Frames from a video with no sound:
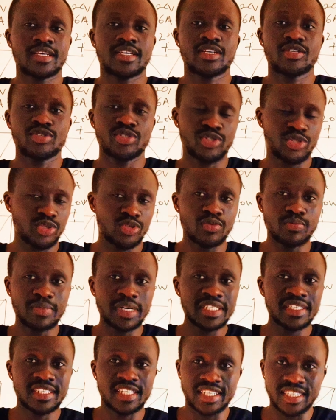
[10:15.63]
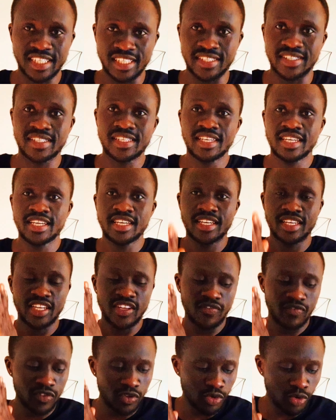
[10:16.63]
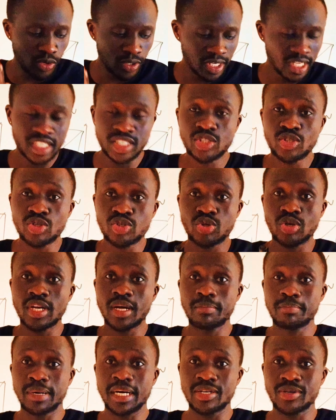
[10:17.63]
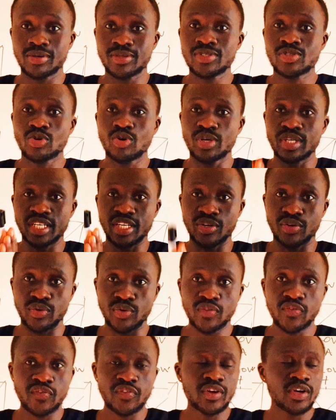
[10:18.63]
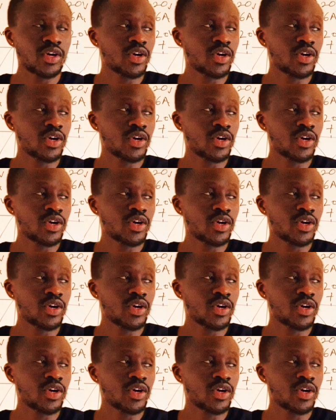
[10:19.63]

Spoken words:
You should master this. If you connect your solar panels on the roof